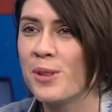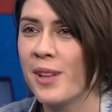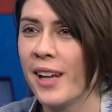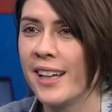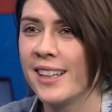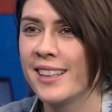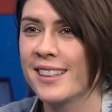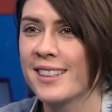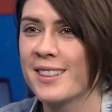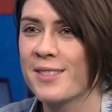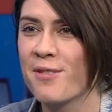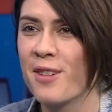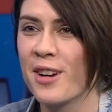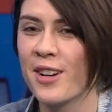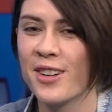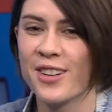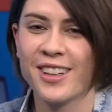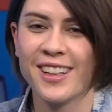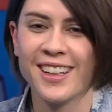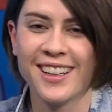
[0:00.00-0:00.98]
Like it's
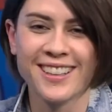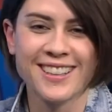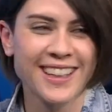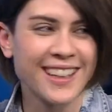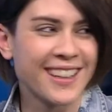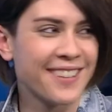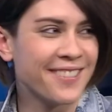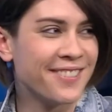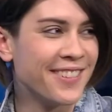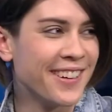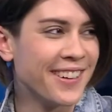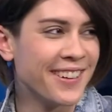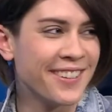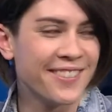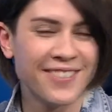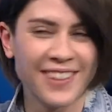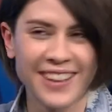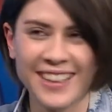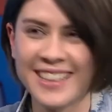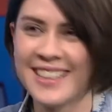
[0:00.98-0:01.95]
like a very
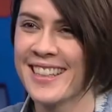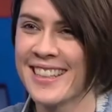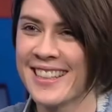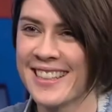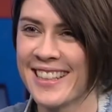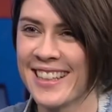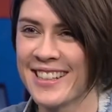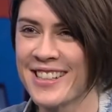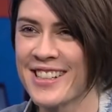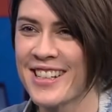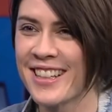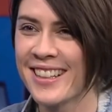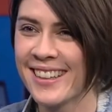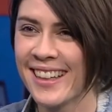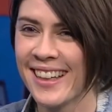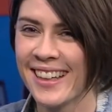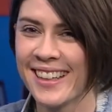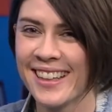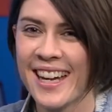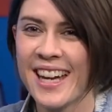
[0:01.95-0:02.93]
funny sensation,
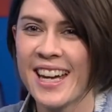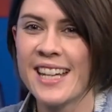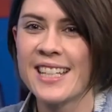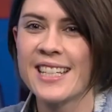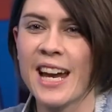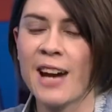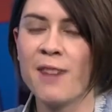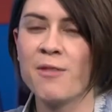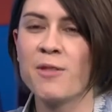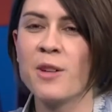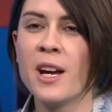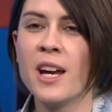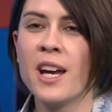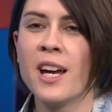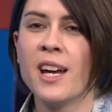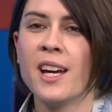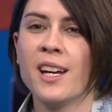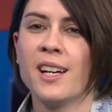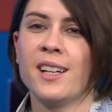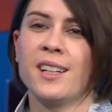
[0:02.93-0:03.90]
like to have
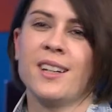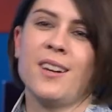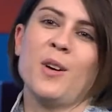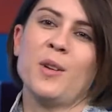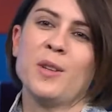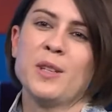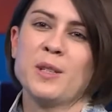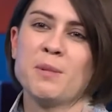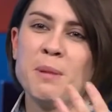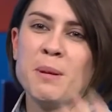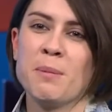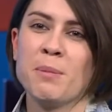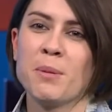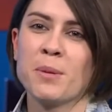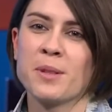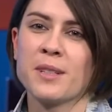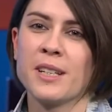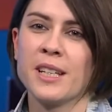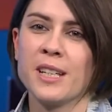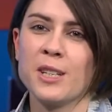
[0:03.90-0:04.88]
all these people
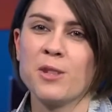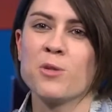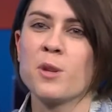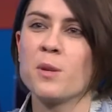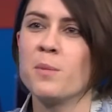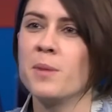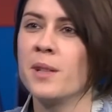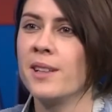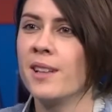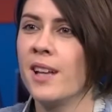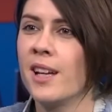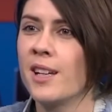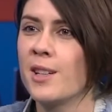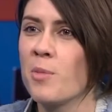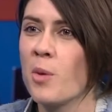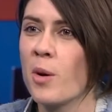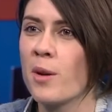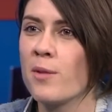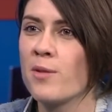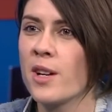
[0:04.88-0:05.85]
sing You Treat Me Like Your
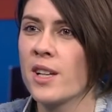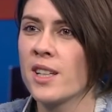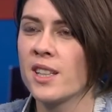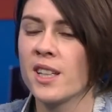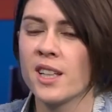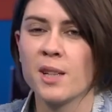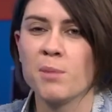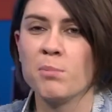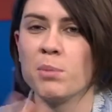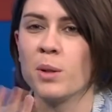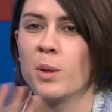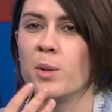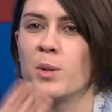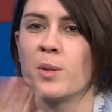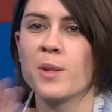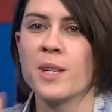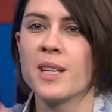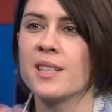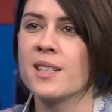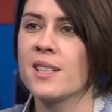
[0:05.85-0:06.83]
Boyfriend, and then they blow you
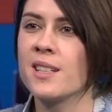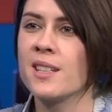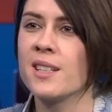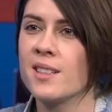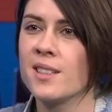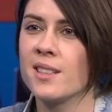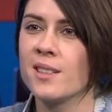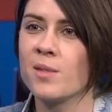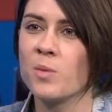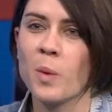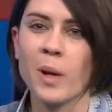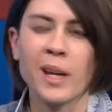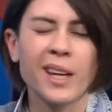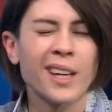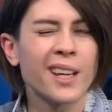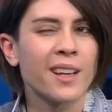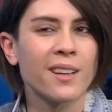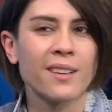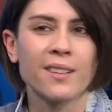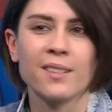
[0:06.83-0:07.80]
kisses and
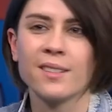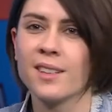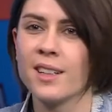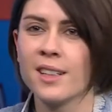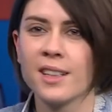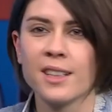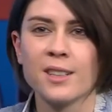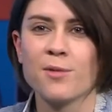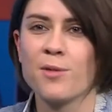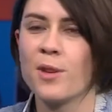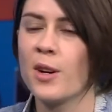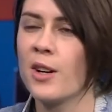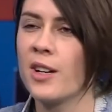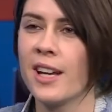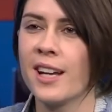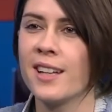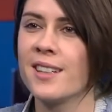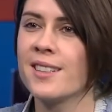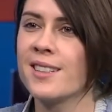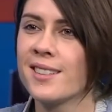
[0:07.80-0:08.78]
wink, and it's very
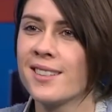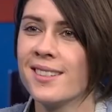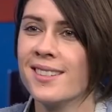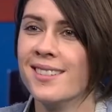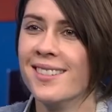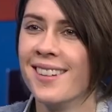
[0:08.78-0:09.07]
nice.